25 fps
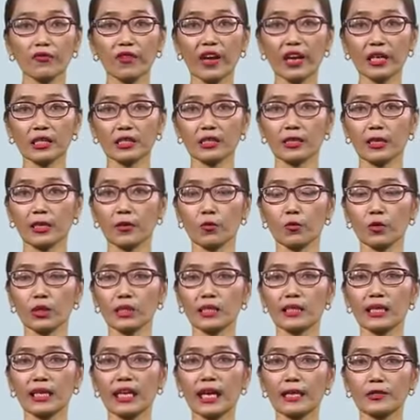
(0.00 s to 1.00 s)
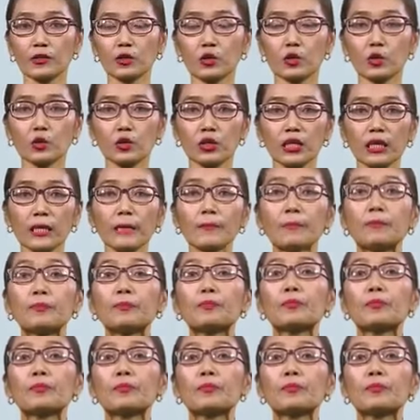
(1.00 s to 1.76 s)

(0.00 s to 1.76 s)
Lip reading: factor which led to the